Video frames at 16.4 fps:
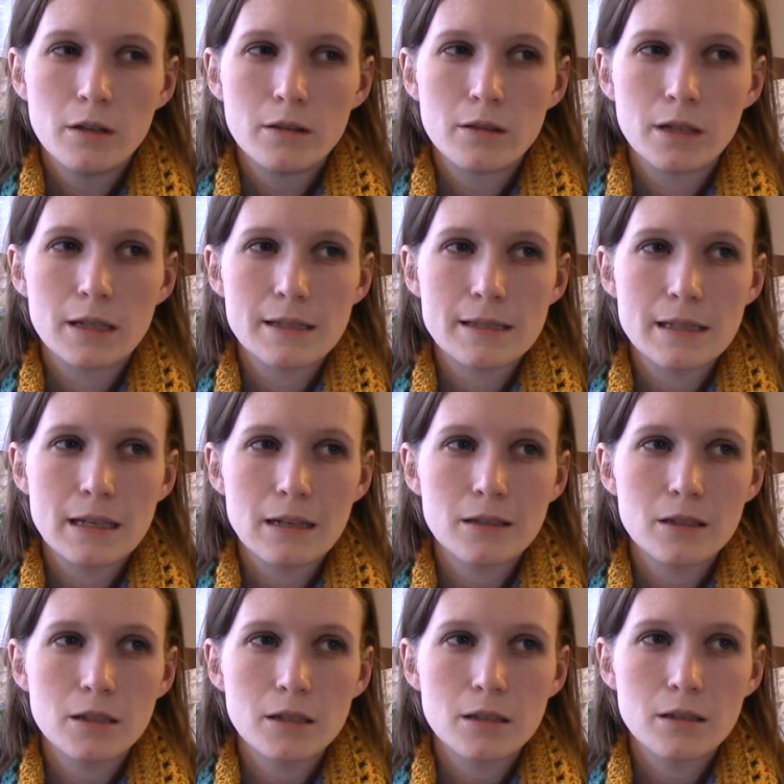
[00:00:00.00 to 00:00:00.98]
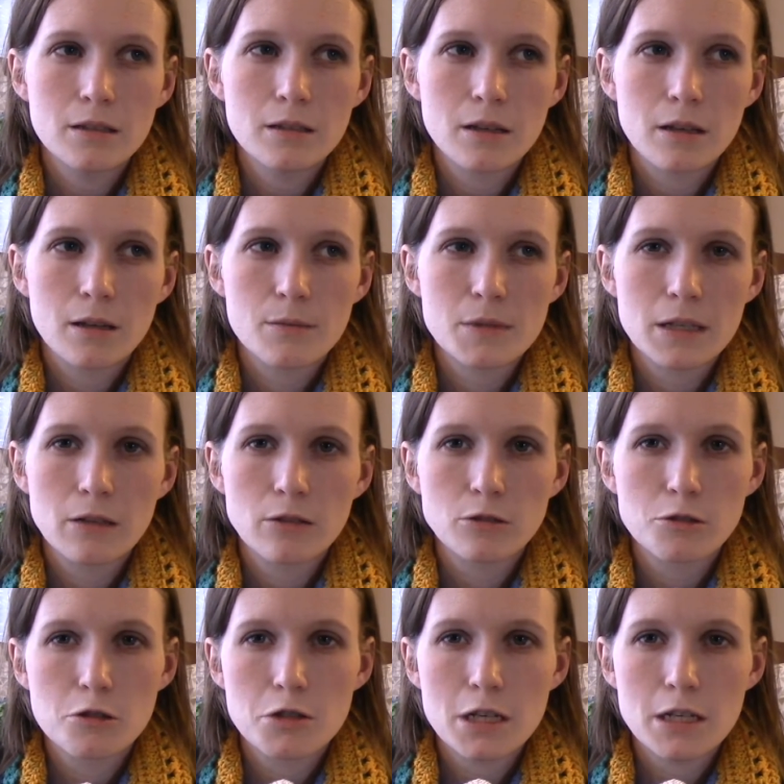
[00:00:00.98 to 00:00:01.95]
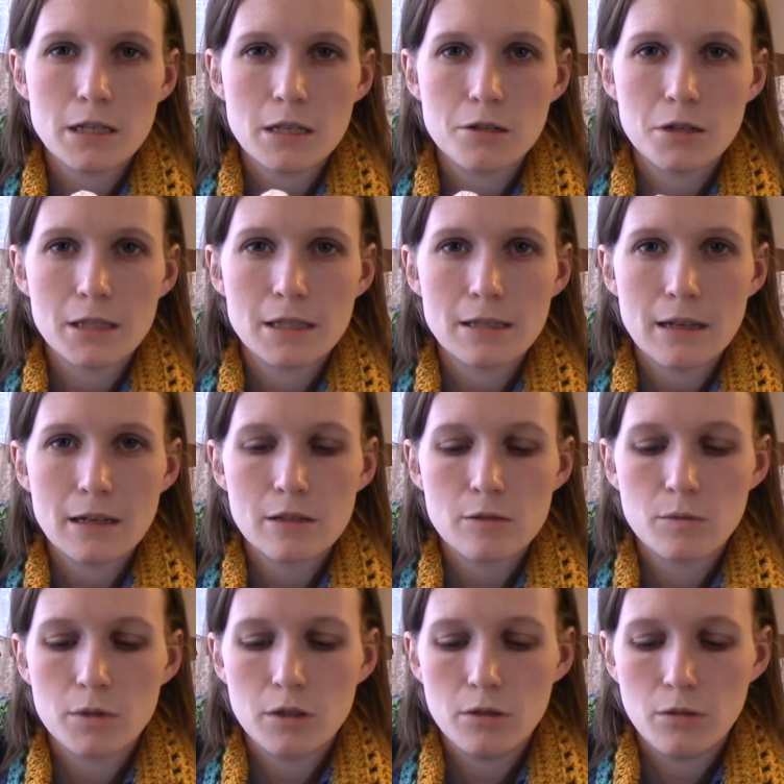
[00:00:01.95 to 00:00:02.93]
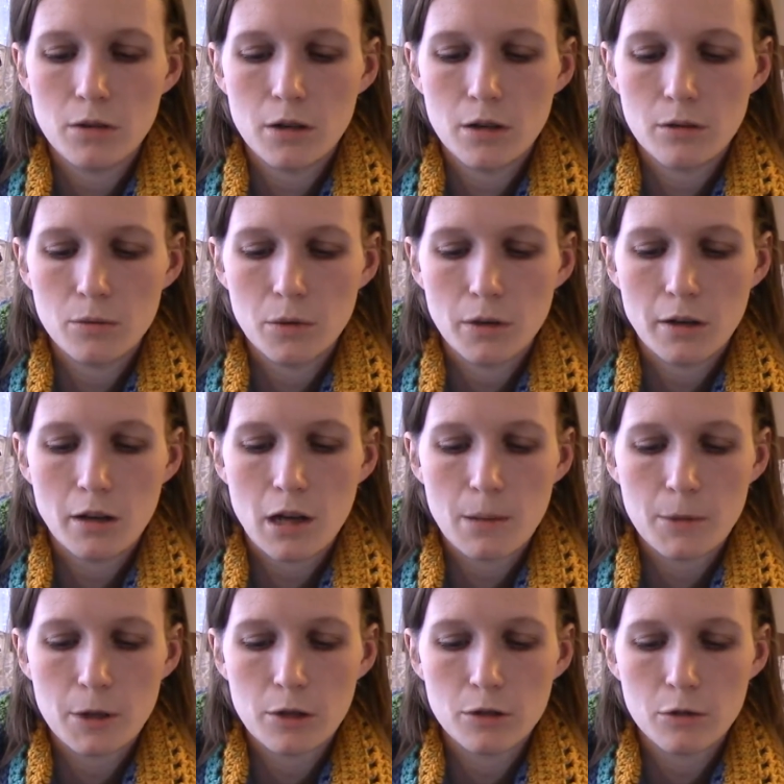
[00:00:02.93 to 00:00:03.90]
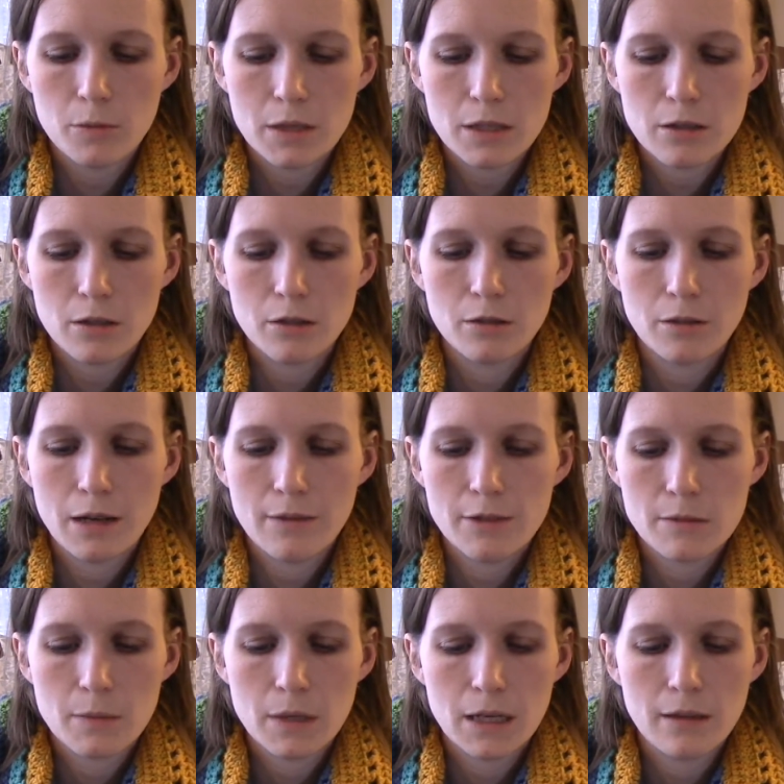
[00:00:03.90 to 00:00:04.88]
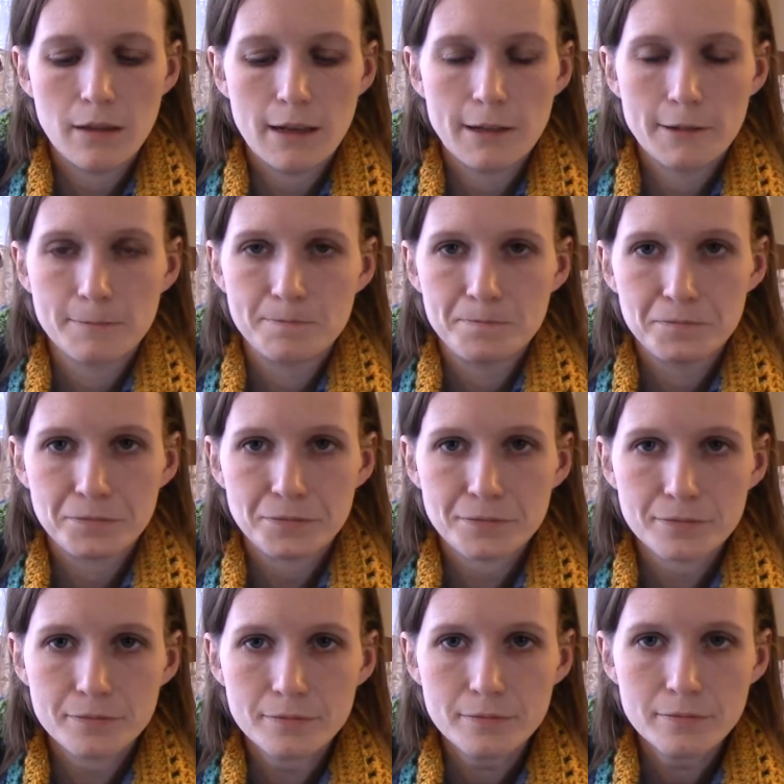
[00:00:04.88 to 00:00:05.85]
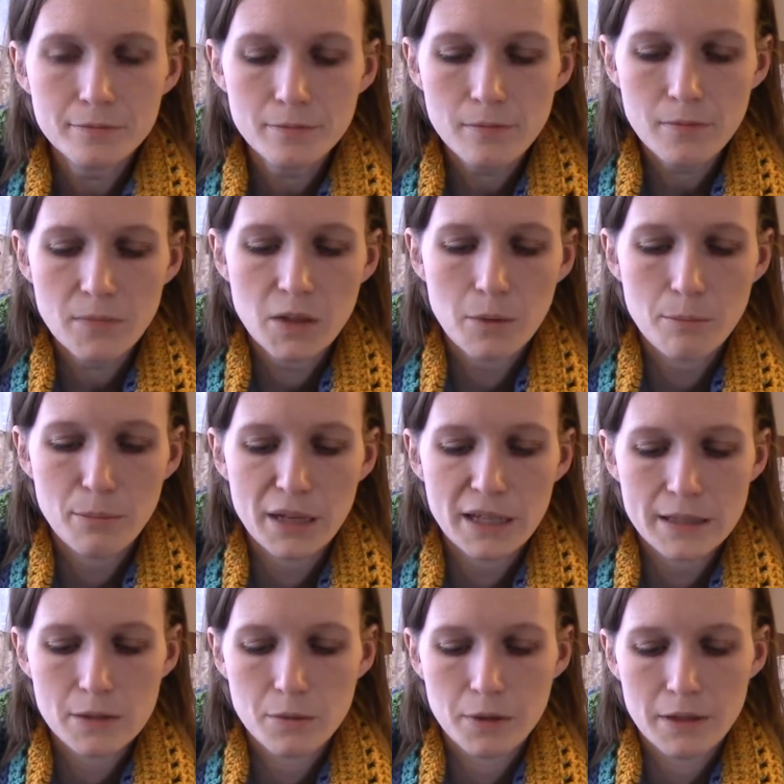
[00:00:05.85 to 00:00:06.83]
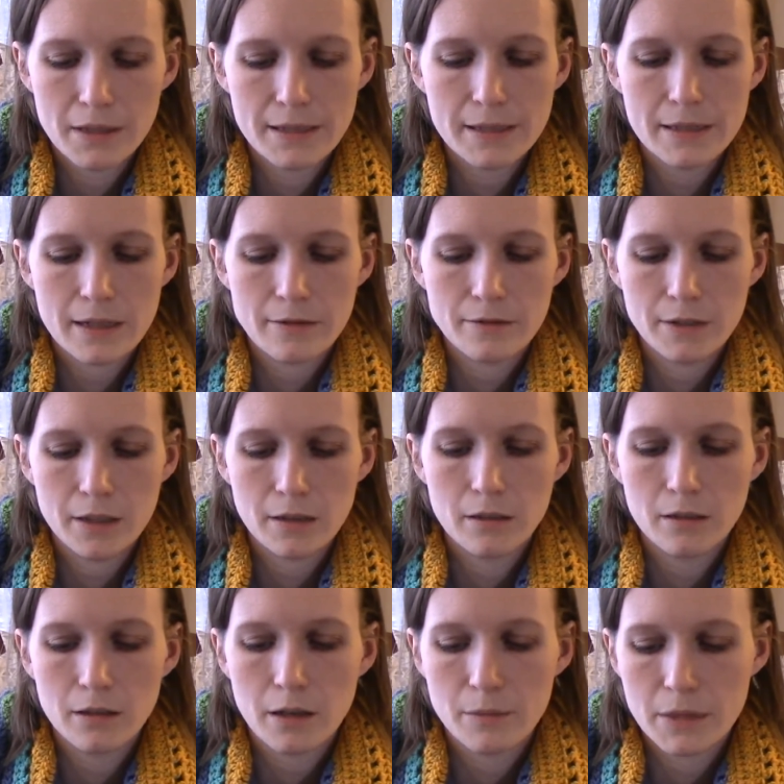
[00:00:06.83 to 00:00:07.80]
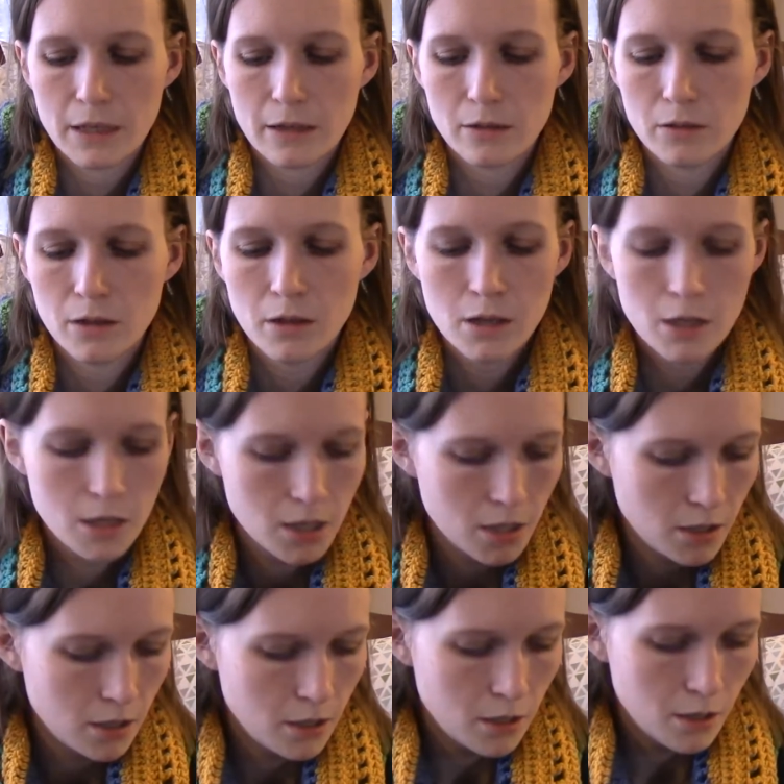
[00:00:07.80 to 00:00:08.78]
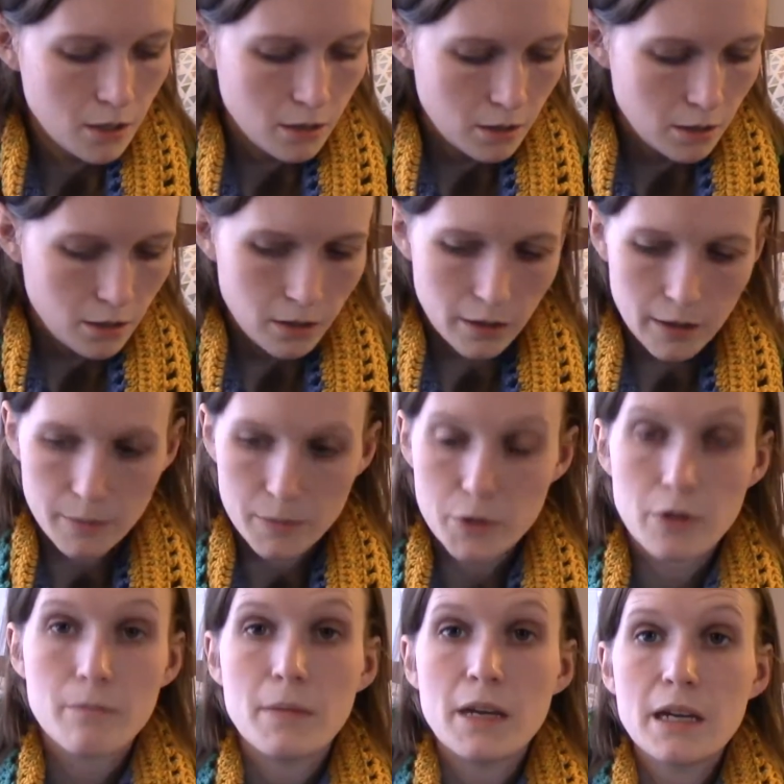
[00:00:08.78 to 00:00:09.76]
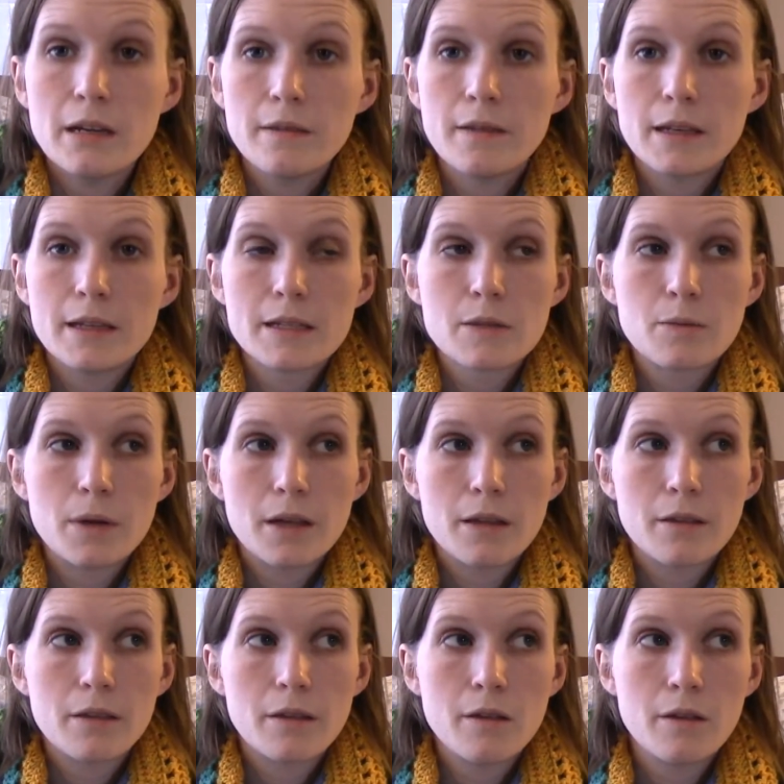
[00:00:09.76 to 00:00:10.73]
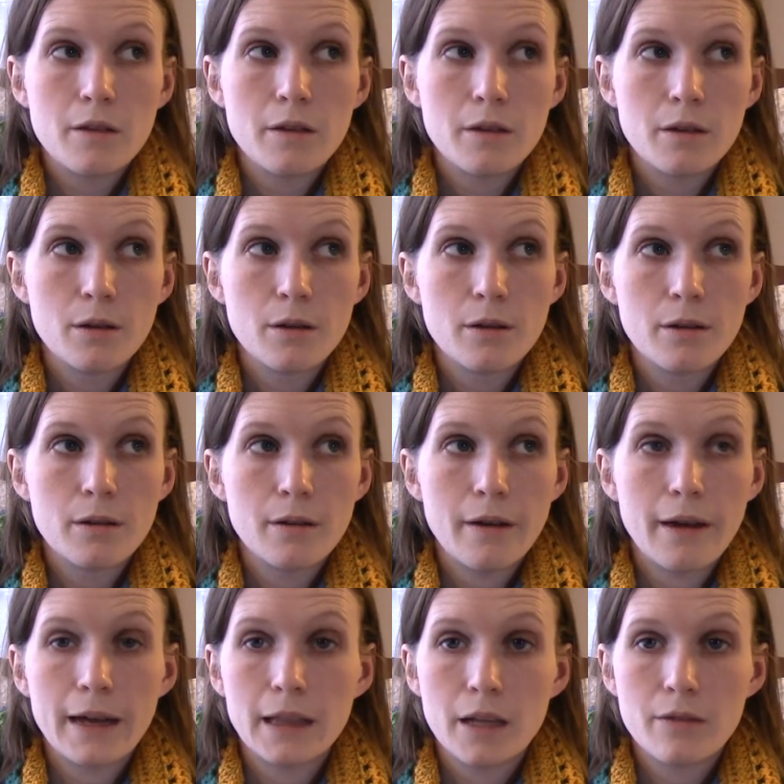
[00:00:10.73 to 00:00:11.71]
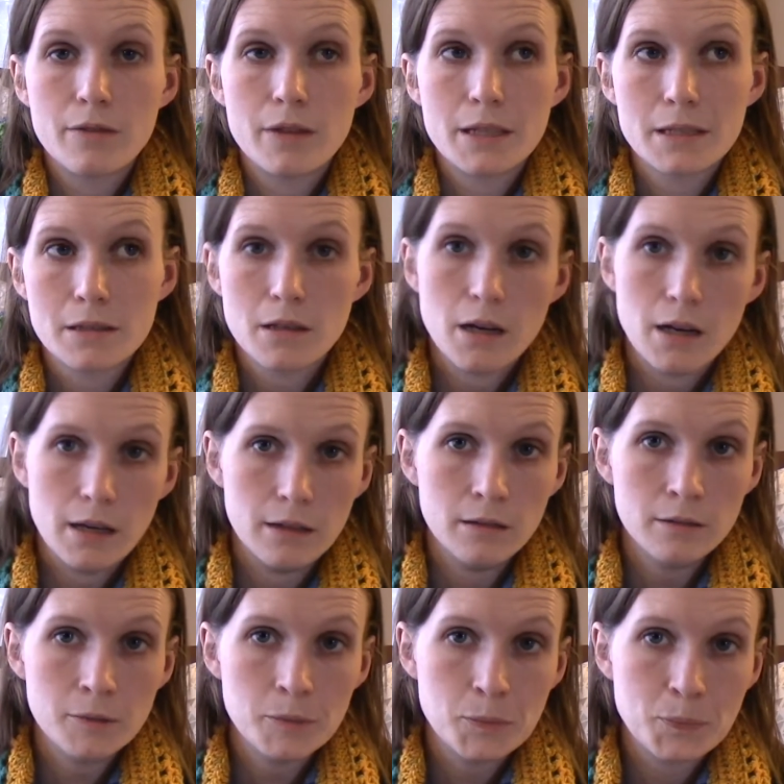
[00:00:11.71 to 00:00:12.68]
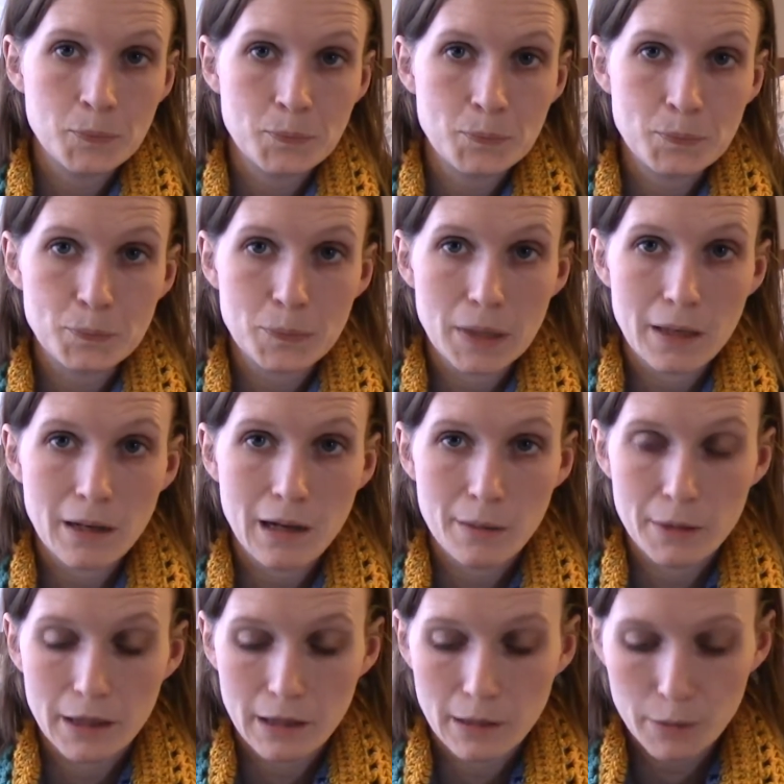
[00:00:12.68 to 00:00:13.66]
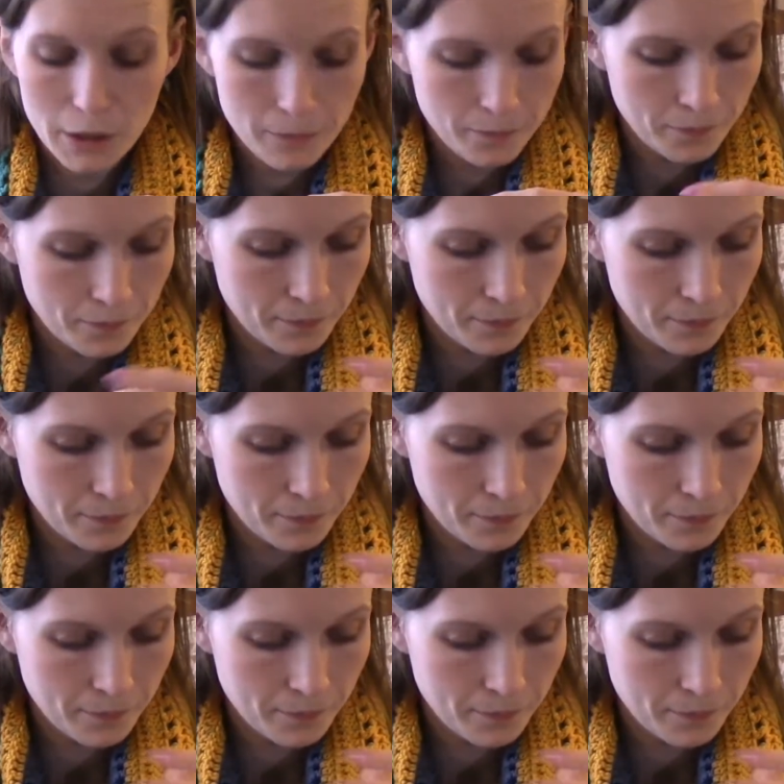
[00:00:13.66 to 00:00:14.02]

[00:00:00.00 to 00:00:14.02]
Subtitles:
that a standard single crochet decrease does when you are working amigurumi, so you don't have as many like bits where the stuffing comes out. So I'm making this with I Love This Cotton by Hobby Lobby.